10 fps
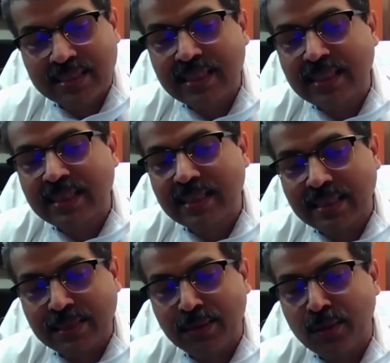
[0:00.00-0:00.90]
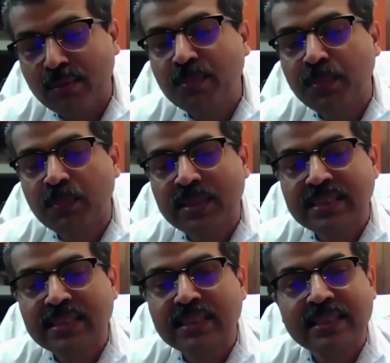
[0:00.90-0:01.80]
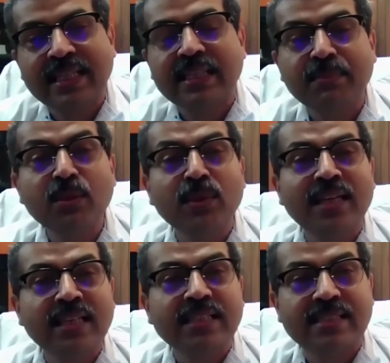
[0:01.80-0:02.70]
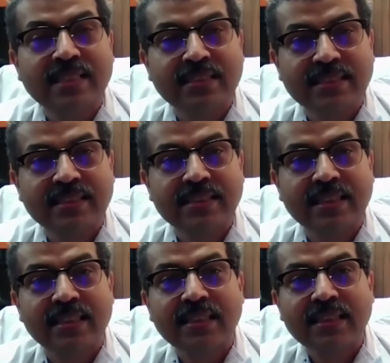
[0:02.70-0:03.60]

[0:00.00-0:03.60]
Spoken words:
other novel profession that everyone understands this.